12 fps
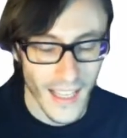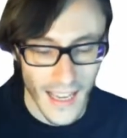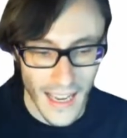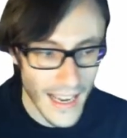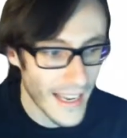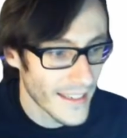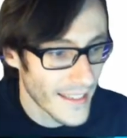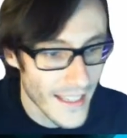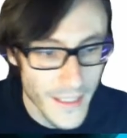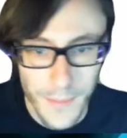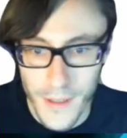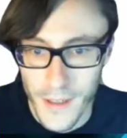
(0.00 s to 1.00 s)
And
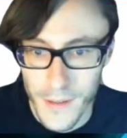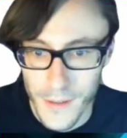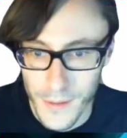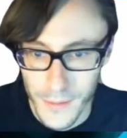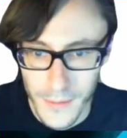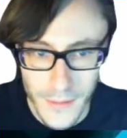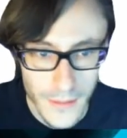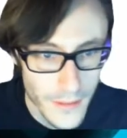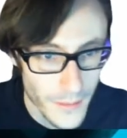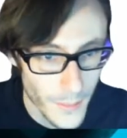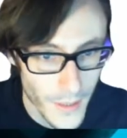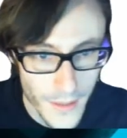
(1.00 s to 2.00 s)
as per usual,
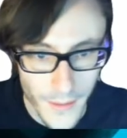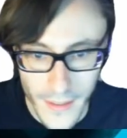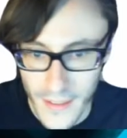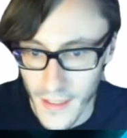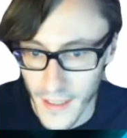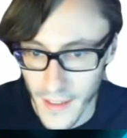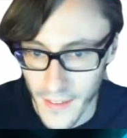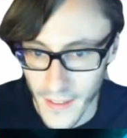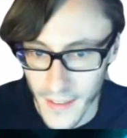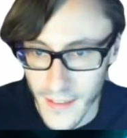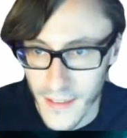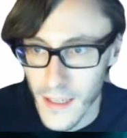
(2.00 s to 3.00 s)
when I do these kind of
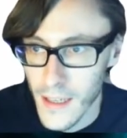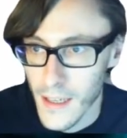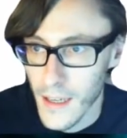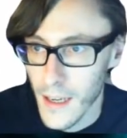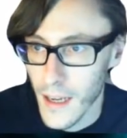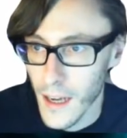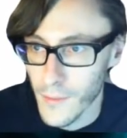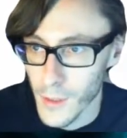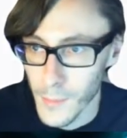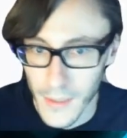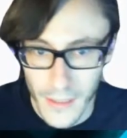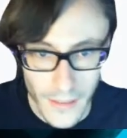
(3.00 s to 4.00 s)
things, I've
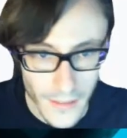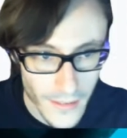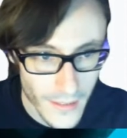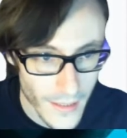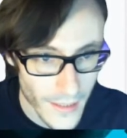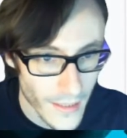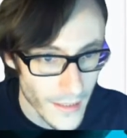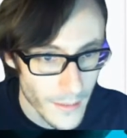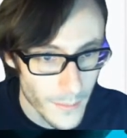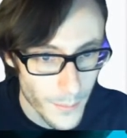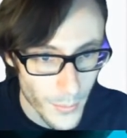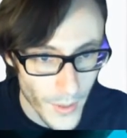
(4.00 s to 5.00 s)
got my little
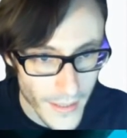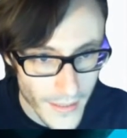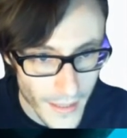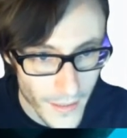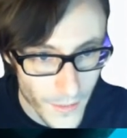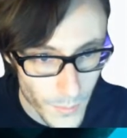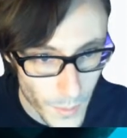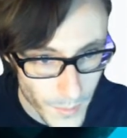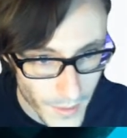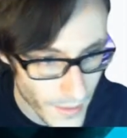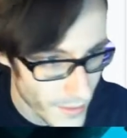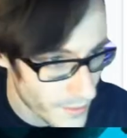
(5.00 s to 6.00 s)
breakdown of what
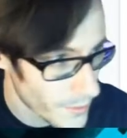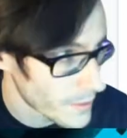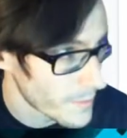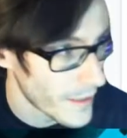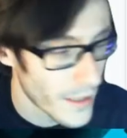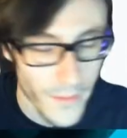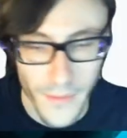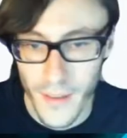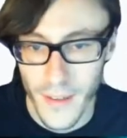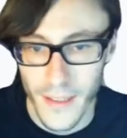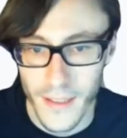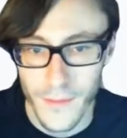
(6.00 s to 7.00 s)
we're going to talk about over
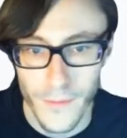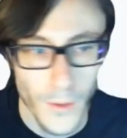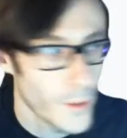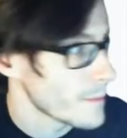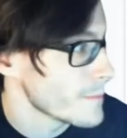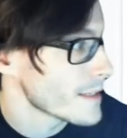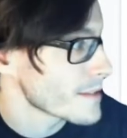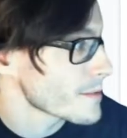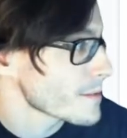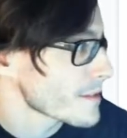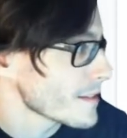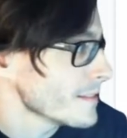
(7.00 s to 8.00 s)
the next 40 minutes
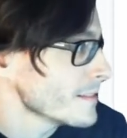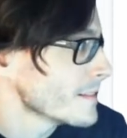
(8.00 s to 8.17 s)
or so.